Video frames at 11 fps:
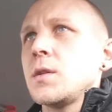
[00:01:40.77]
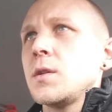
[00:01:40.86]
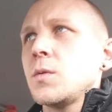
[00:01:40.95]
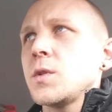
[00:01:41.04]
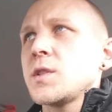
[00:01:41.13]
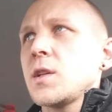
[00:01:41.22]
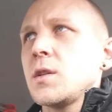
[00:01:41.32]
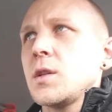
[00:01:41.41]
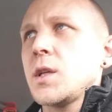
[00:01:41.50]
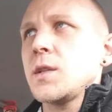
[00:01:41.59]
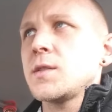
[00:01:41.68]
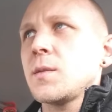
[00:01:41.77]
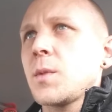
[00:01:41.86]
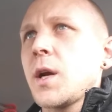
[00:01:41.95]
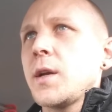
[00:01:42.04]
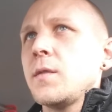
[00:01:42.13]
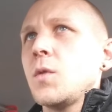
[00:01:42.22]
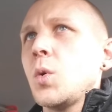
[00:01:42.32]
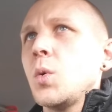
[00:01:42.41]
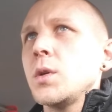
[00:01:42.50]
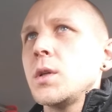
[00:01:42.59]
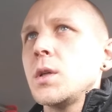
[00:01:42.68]
there was suddenly some kind of
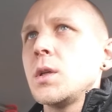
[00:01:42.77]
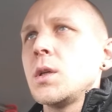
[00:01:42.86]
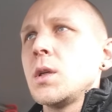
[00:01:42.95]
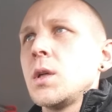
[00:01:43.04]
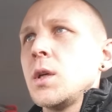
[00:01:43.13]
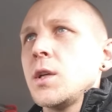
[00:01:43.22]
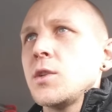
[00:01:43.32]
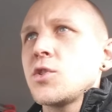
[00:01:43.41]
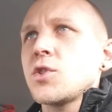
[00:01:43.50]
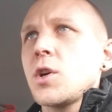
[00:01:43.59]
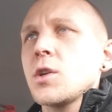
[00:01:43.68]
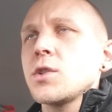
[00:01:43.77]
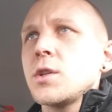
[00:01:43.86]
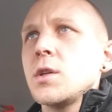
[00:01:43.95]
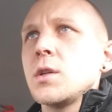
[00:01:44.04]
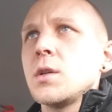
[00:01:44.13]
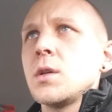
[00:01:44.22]
order and structure